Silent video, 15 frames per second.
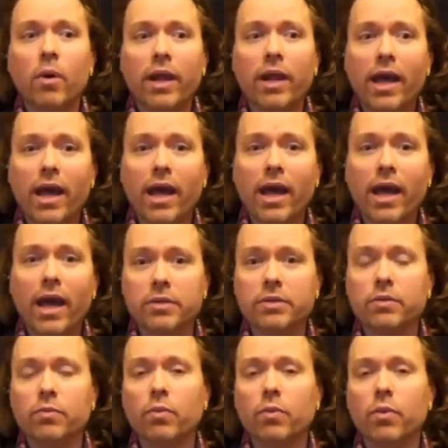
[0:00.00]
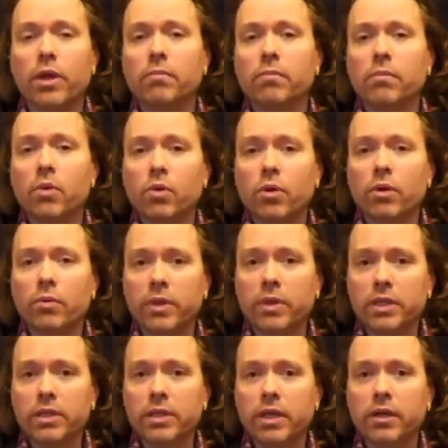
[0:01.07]
What happens when more
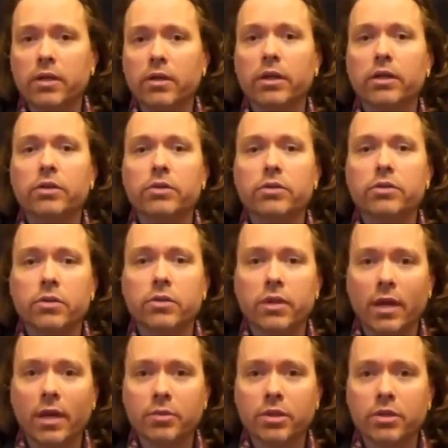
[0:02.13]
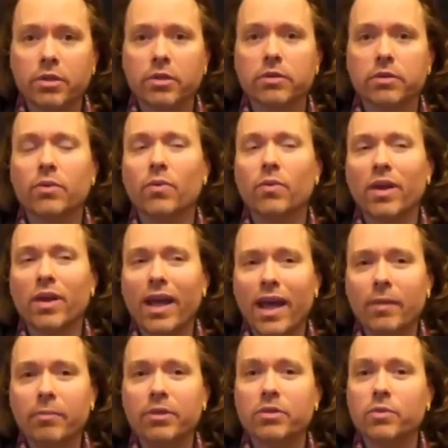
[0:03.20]
retail and user adoption occurs? What
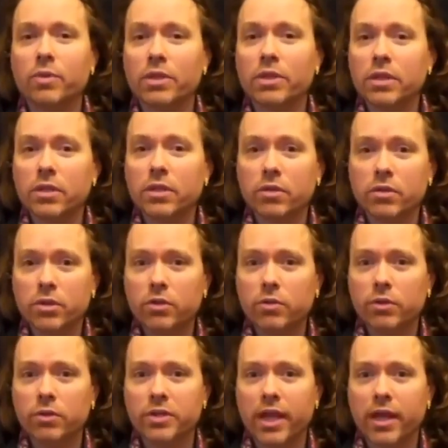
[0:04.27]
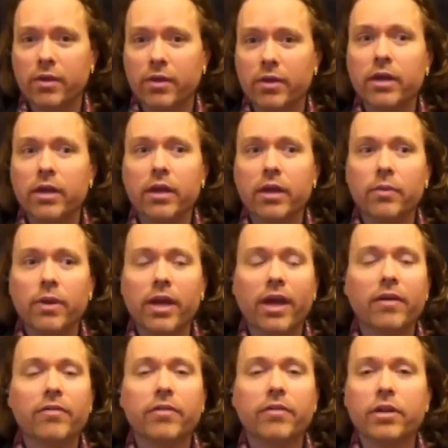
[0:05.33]
happens when Tier 2 rolls out and we
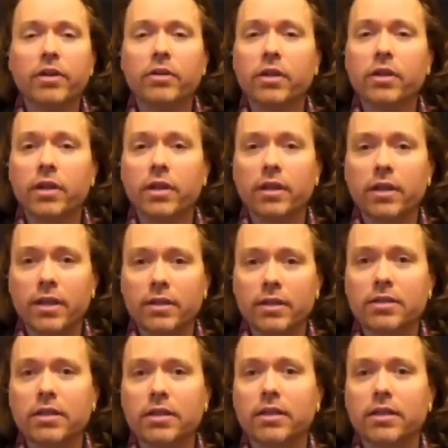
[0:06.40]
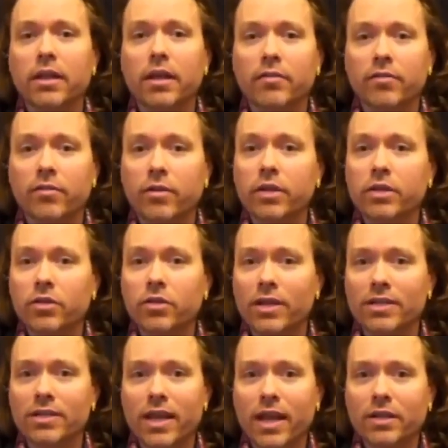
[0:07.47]
have nearly instant and free
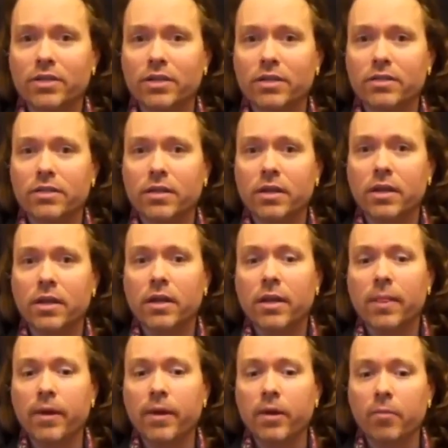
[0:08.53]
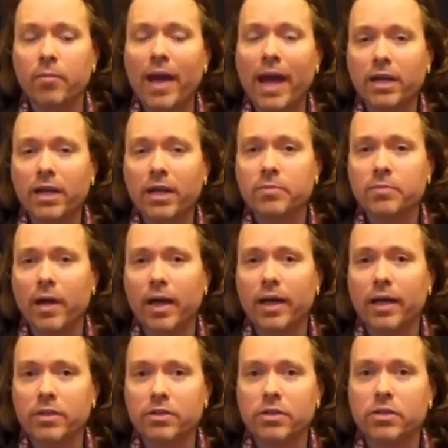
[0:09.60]
transactions that are backed
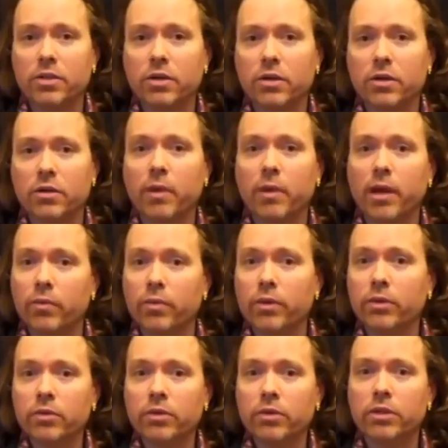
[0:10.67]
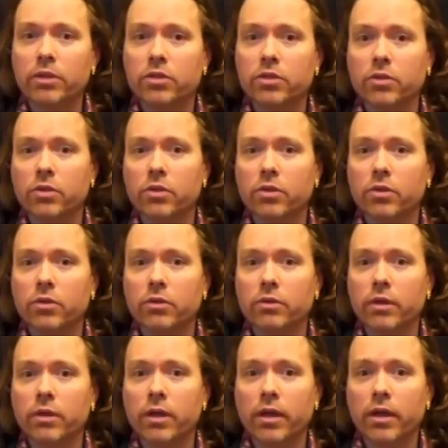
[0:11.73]
by and secured by real digital gold
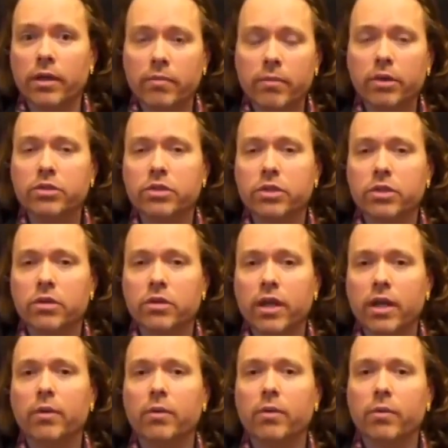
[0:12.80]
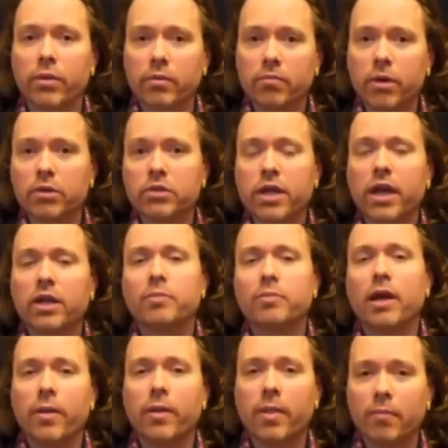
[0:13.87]
on the most secure network with the most hash
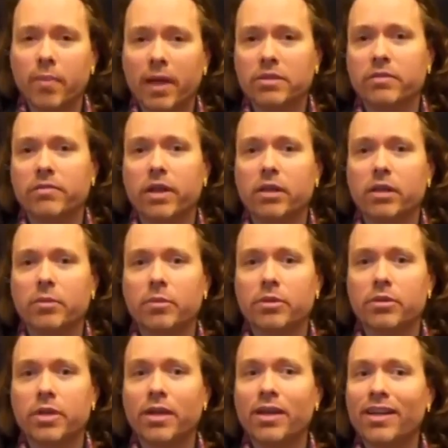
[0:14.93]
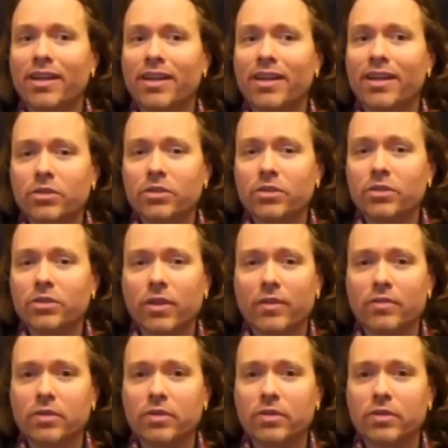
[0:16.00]
power and the best developers? That only
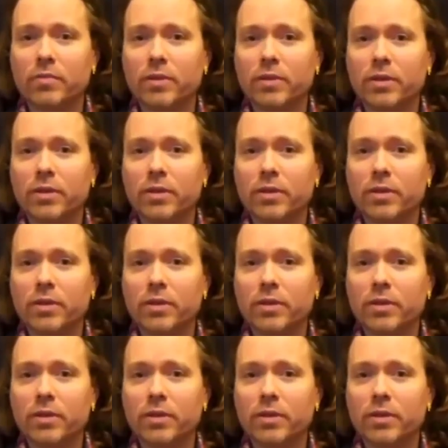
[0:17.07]
drives the price